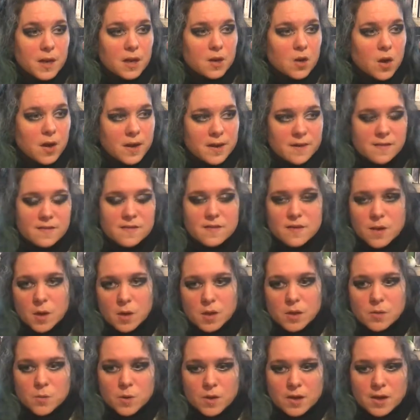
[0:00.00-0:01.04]
Like, he's the only
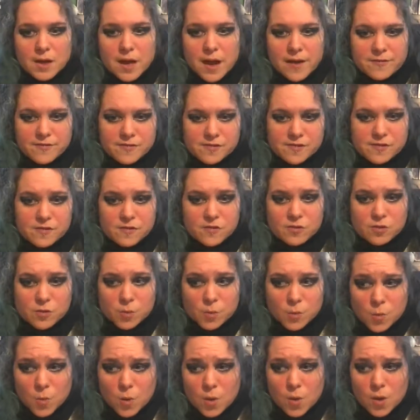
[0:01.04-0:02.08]
one left since the
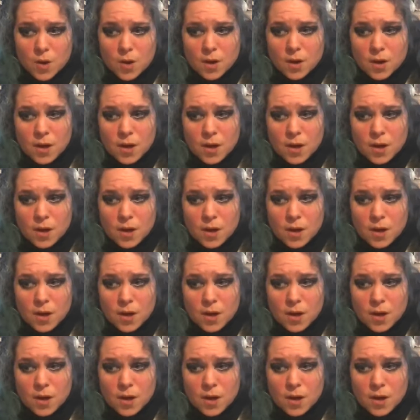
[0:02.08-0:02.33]
war.